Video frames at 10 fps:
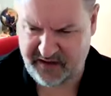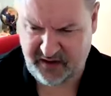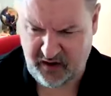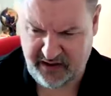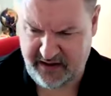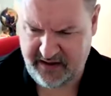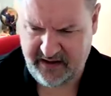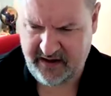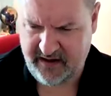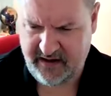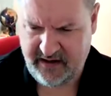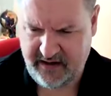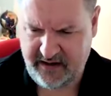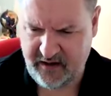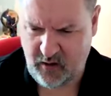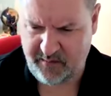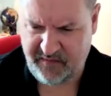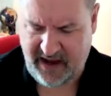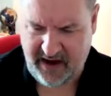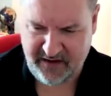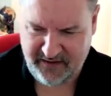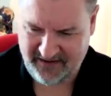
think I, you know, I'm that